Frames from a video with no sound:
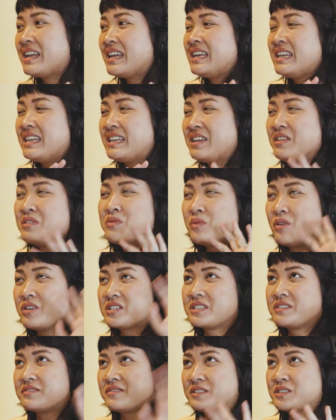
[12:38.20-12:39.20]
and yeah. he didn't
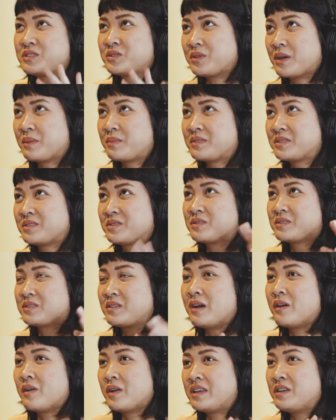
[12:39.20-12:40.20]
watch the first two episodes,
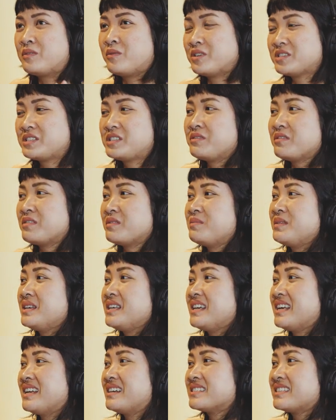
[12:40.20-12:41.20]
so he watched it with
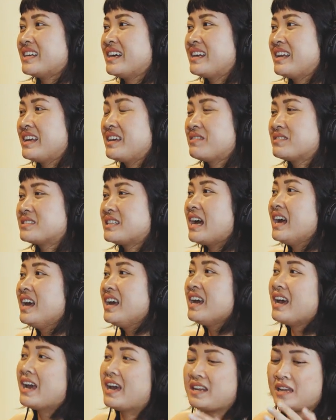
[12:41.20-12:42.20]
me last night. And then he was,
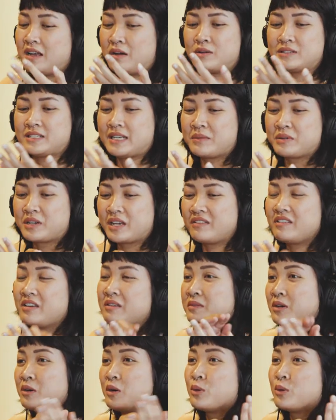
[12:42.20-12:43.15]
and then I was like giving him the